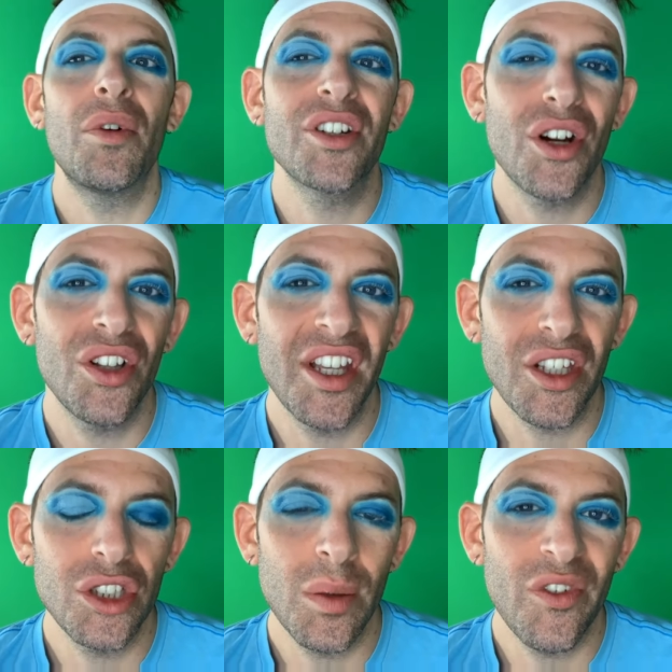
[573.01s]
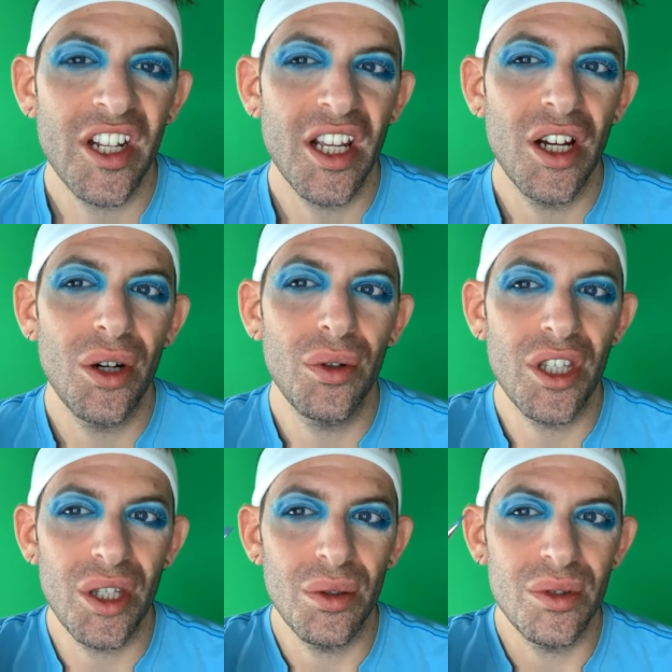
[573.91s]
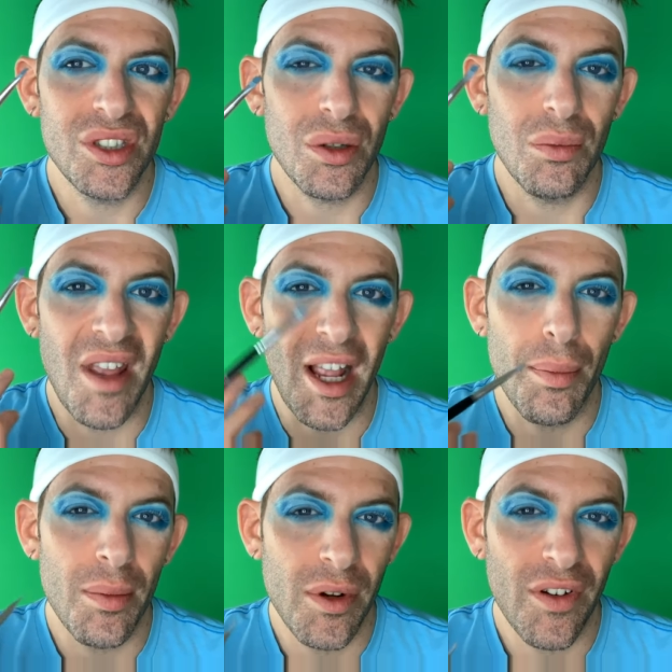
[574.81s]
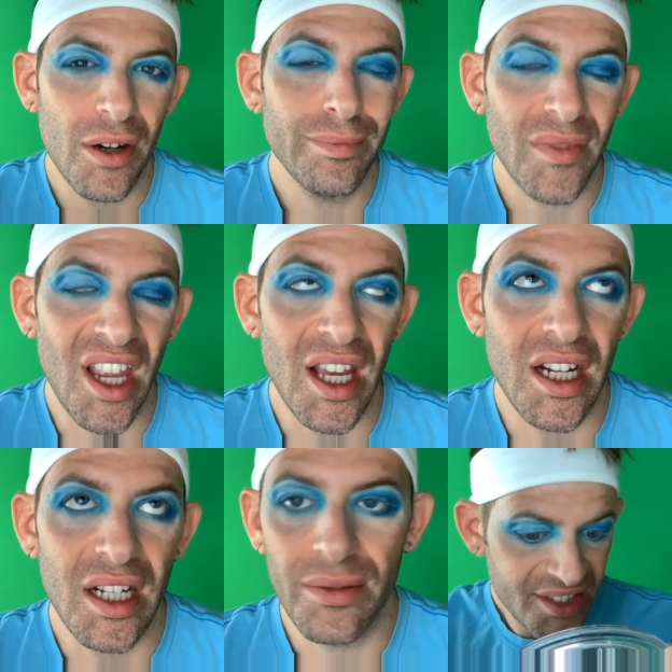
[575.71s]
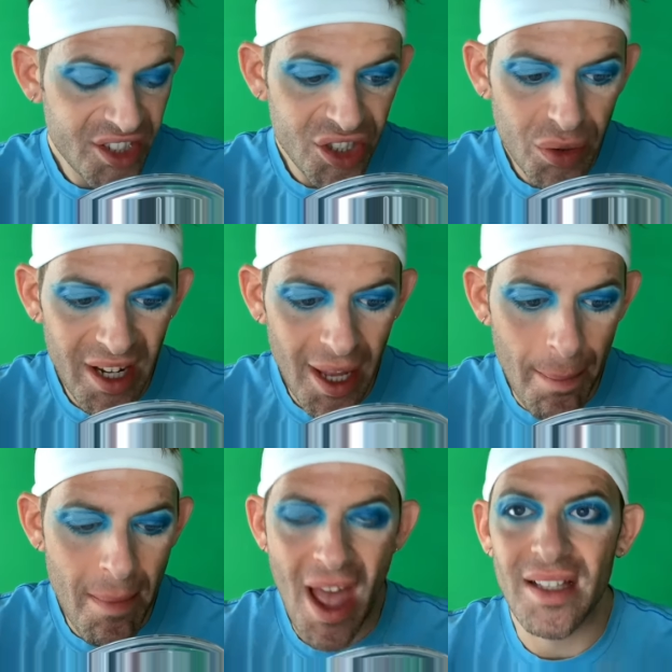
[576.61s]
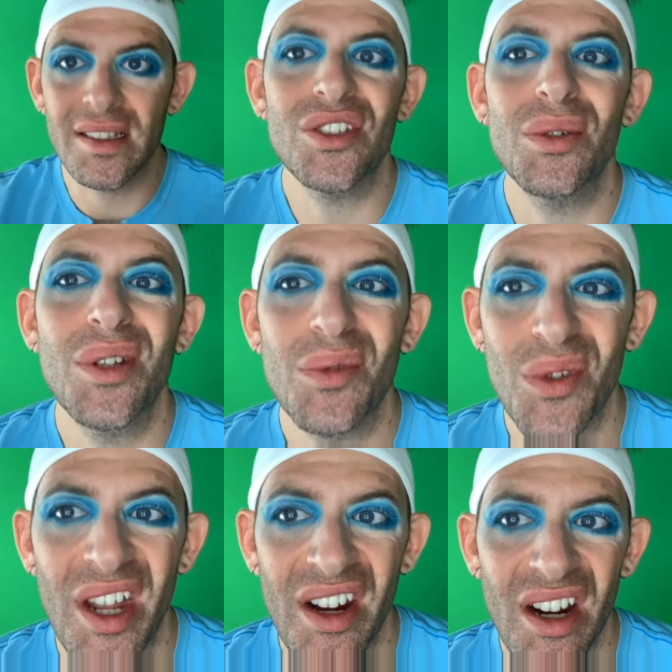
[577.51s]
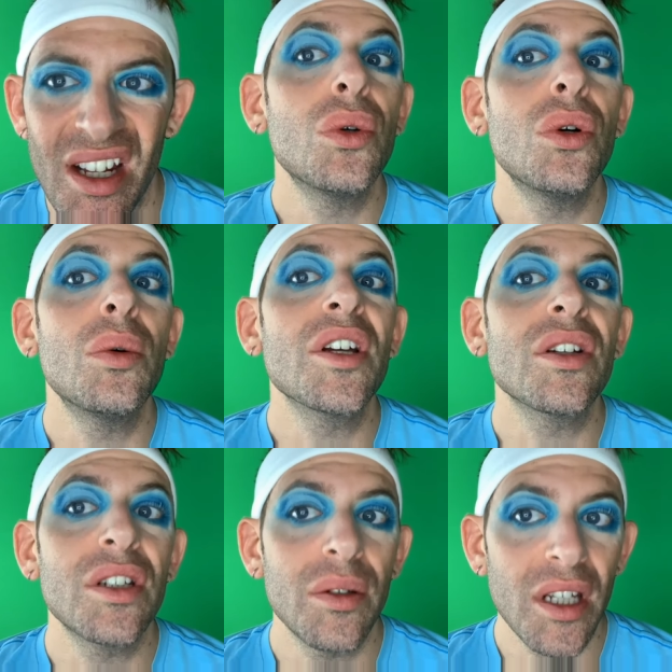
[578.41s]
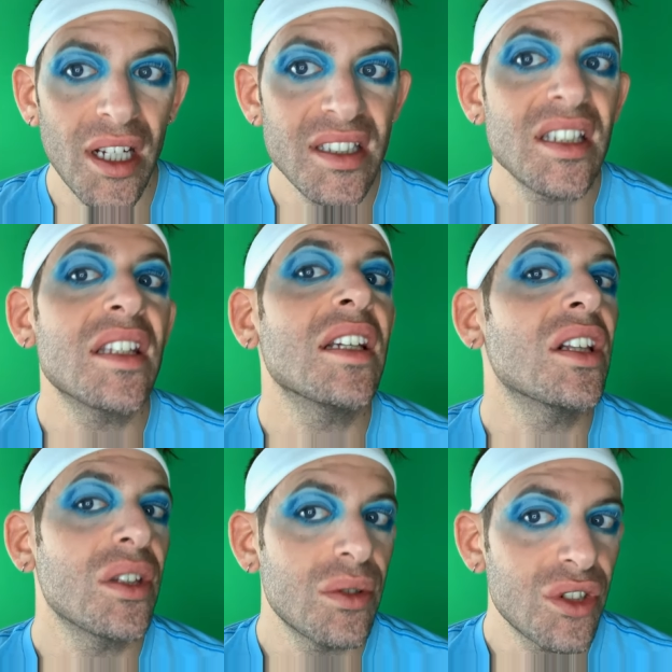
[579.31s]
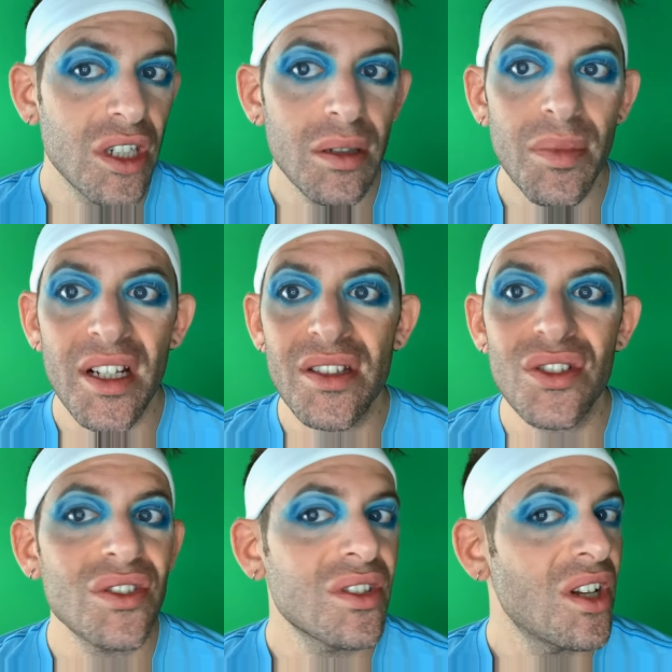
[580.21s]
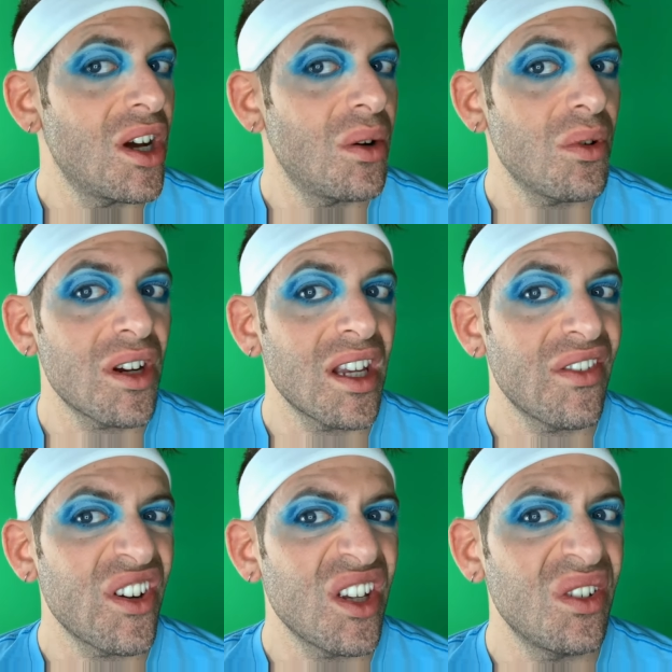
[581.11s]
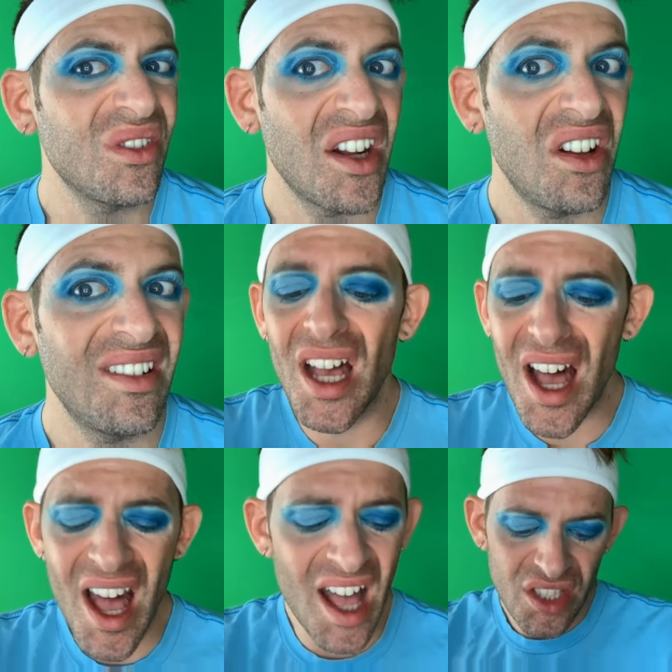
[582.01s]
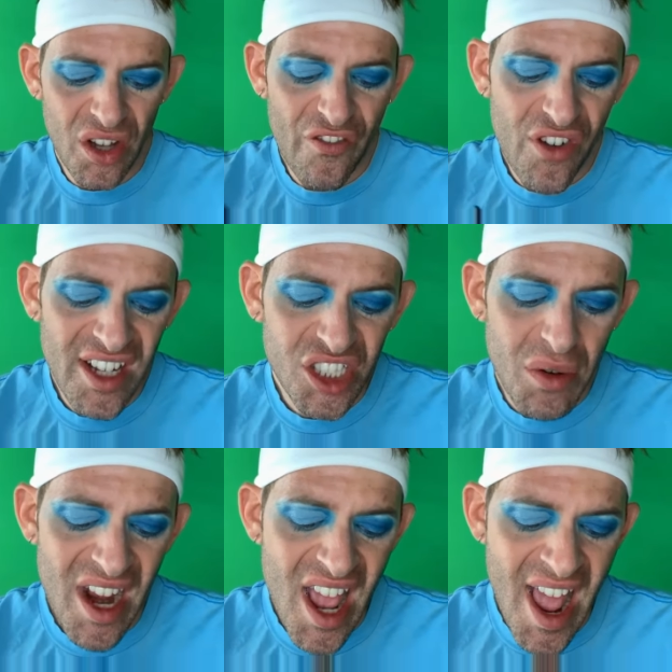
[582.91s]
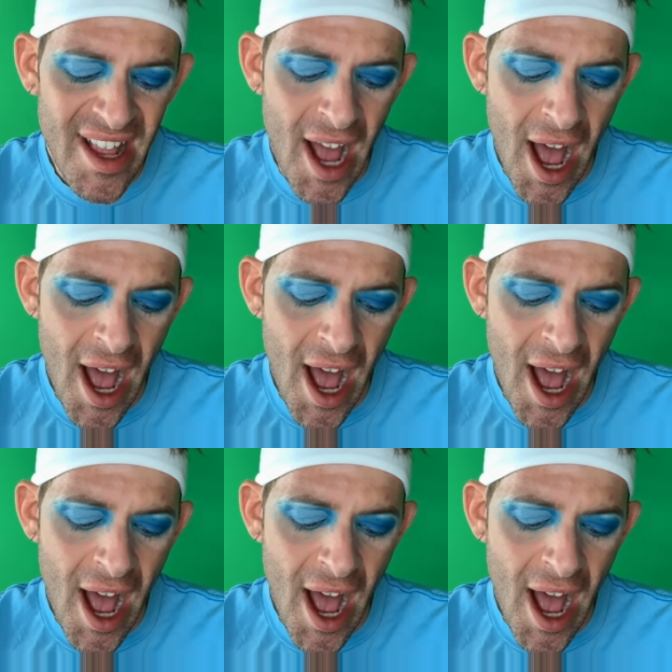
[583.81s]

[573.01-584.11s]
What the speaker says: one girl in that YouTube video used makeup remover. I got it now. This is just creating a mess. So don't do that, Eric. Cool what you're doing. I see the illusion, but it's just not working for you at all. Ugh, so frustrating.